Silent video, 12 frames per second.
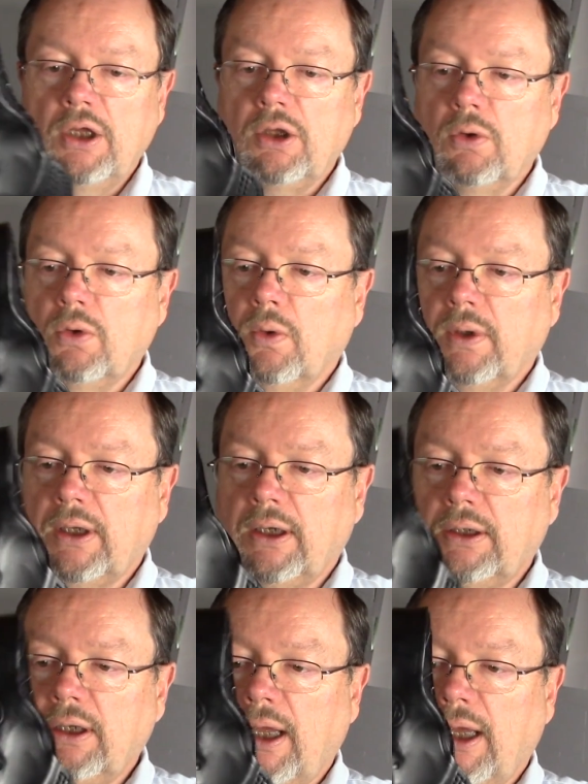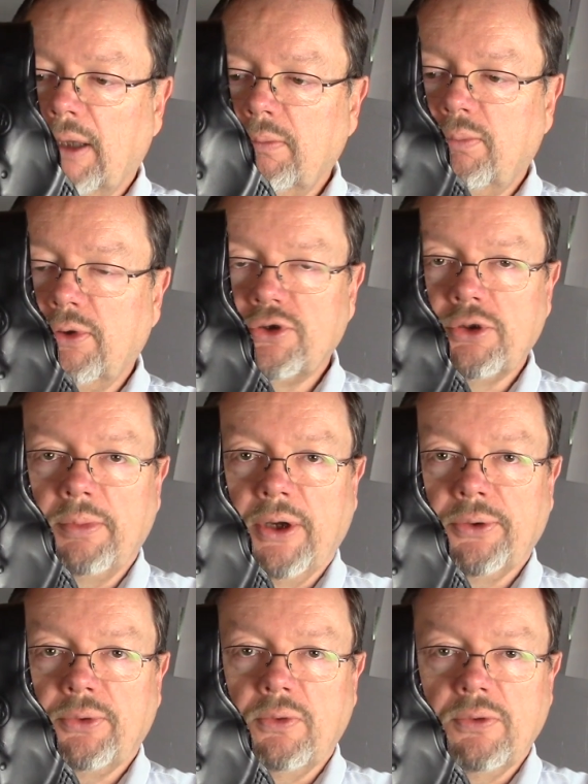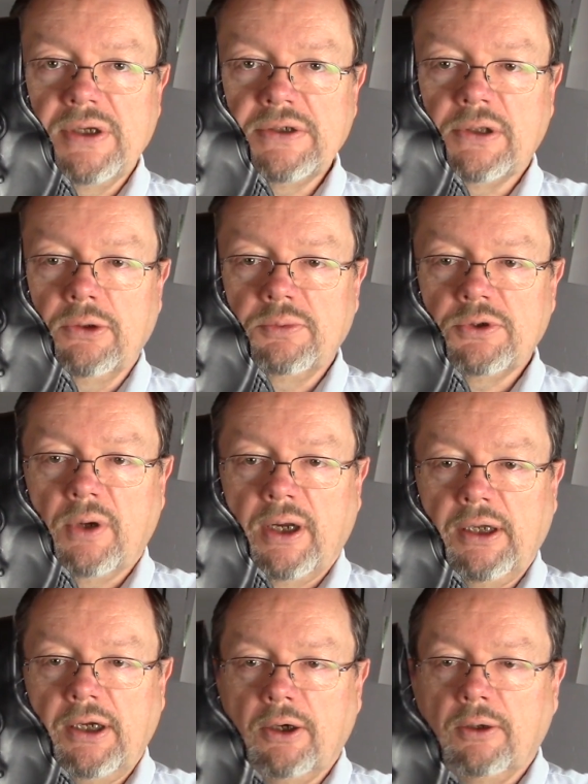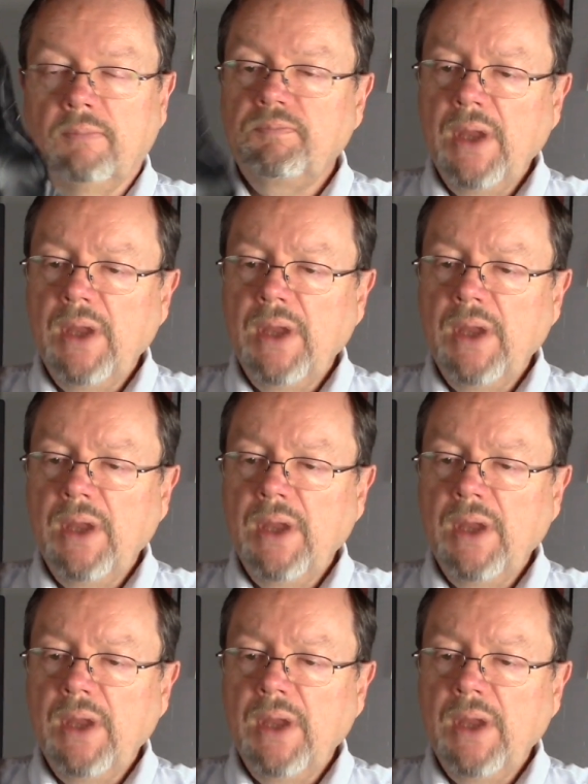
you go ahead and put your belt through these loops right here.